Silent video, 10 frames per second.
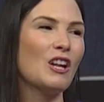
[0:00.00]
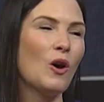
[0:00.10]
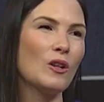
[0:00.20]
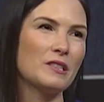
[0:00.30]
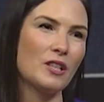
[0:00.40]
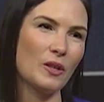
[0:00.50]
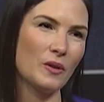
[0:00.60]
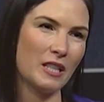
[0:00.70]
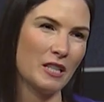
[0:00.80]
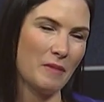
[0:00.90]
And also
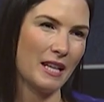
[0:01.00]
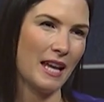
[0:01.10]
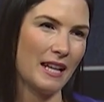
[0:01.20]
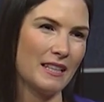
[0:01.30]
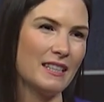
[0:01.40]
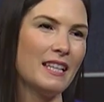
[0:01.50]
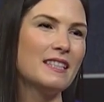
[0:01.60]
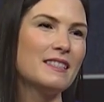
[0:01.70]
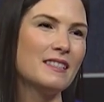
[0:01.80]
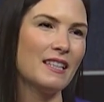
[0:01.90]
in Manhattan. And
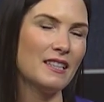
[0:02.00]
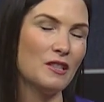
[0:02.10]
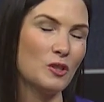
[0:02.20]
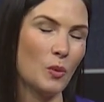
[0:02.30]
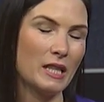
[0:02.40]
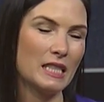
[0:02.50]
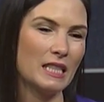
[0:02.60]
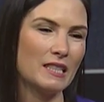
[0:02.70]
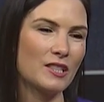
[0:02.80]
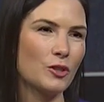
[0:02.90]
it's set in the
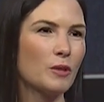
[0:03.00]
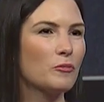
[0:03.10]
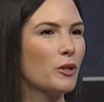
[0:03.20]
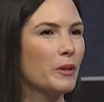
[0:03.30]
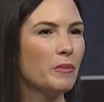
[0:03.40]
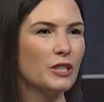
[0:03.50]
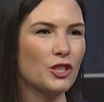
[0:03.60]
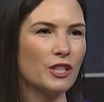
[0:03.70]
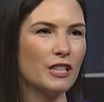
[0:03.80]
20s during Prohibition.